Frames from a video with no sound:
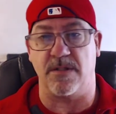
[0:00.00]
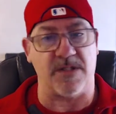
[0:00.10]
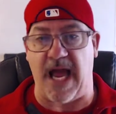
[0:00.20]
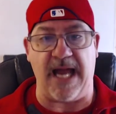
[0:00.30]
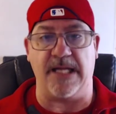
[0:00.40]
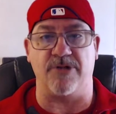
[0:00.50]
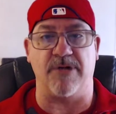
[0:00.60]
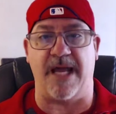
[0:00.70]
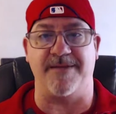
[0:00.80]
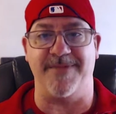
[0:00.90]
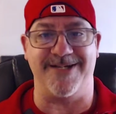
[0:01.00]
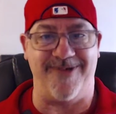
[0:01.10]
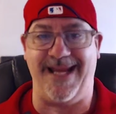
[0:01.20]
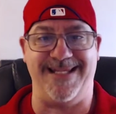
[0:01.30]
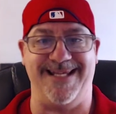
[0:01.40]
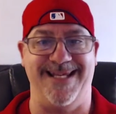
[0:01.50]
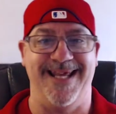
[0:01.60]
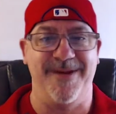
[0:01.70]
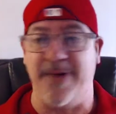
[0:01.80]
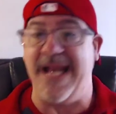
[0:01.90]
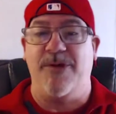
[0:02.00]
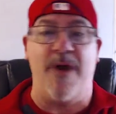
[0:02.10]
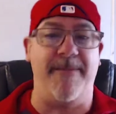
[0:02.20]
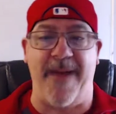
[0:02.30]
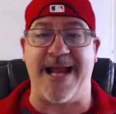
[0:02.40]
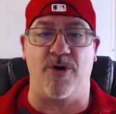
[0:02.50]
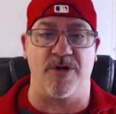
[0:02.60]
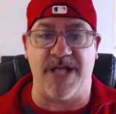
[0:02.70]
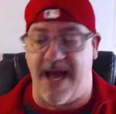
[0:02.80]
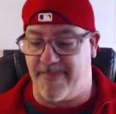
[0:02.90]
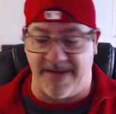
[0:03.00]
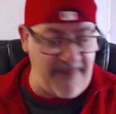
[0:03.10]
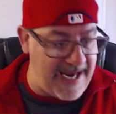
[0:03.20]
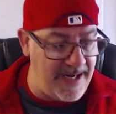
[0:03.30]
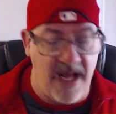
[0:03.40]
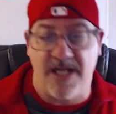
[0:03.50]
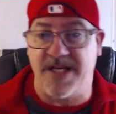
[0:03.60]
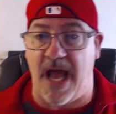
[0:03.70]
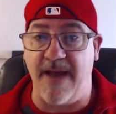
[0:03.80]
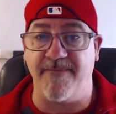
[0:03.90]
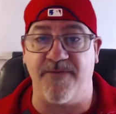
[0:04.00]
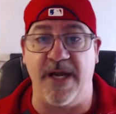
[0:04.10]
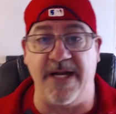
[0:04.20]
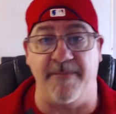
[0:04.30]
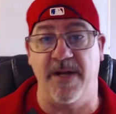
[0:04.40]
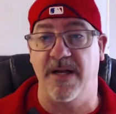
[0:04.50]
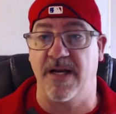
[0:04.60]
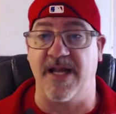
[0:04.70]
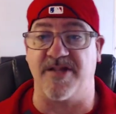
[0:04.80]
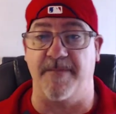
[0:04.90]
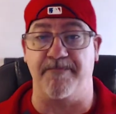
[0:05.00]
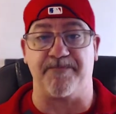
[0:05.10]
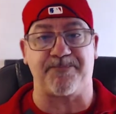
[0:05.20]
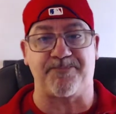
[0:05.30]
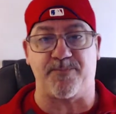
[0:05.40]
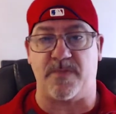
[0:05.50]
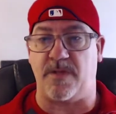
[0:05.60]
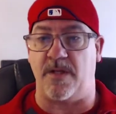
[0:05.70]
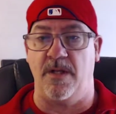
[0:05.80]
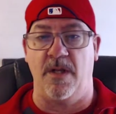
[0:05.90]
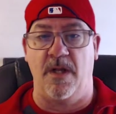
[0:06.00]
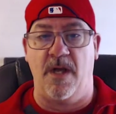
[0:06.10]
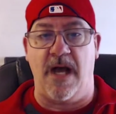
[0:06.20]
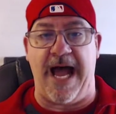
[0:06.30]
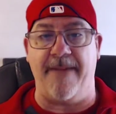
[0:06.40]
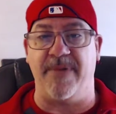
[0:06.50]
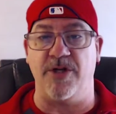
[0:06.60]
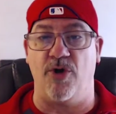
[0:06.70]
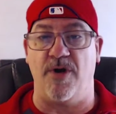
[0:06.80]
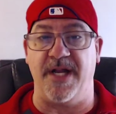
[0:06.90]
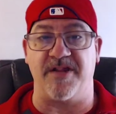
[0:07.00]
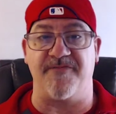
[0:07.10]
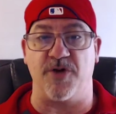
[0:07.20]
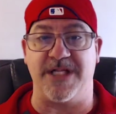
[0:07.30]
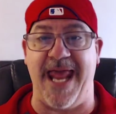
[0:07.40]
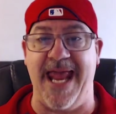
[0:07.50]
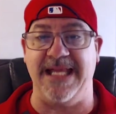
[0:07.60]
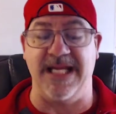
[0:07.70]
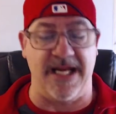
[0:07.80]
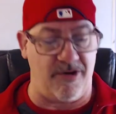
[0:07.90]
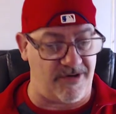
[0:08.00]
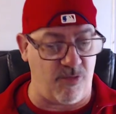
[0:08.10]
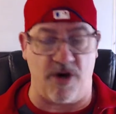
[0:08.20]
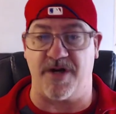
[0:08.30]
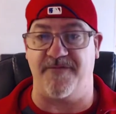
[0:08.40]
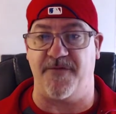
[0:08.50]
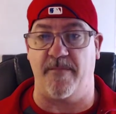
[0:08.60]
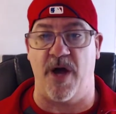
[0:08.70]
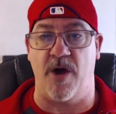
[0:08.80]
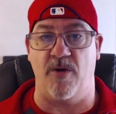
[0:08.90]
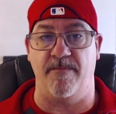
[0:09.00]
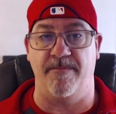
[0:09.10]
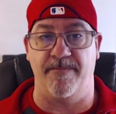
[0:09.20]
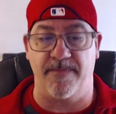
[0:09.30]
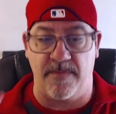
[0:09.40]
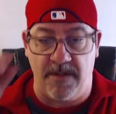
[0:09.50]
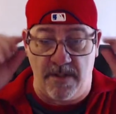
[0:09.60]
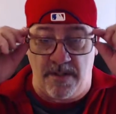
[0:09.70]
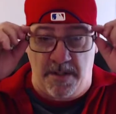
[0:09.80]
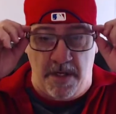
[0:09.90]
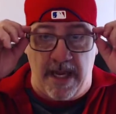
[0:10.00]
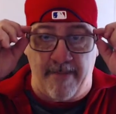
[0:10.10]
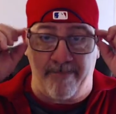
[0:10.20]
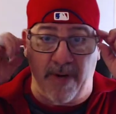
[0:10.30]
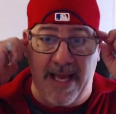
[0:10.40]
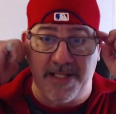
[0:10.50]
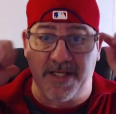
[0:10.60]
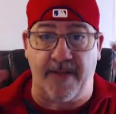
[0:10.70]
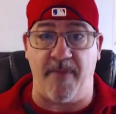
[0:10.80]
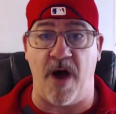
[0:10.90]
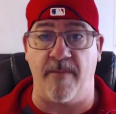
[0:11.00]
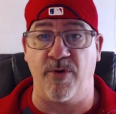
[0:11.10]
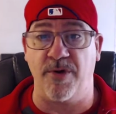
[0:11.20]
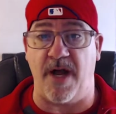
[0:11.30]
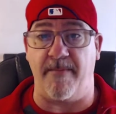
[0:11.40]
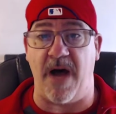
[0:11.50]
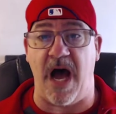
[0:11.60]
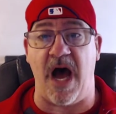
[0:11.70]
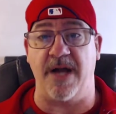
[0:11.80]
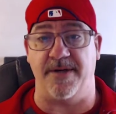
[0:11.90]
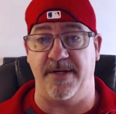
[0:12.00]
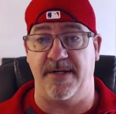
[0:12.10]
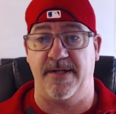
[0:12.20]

God, it drives me crazy. But anyway, back on topic, man. Time freedom. Listen, I've been doing this for 10 years, working from home. I'm blessed, I'm humbled, I'm honored.